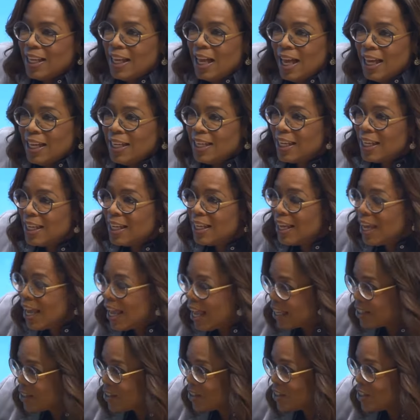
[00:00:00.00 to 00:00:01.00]
OPRAH
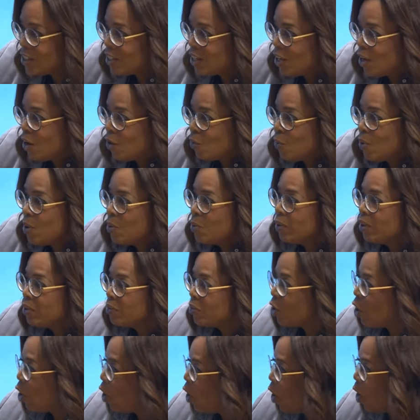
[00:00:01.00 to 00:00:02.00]
Winfrey has
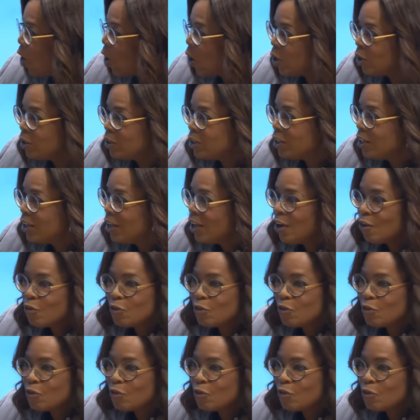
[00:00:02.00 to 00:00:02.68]
officially been exposed to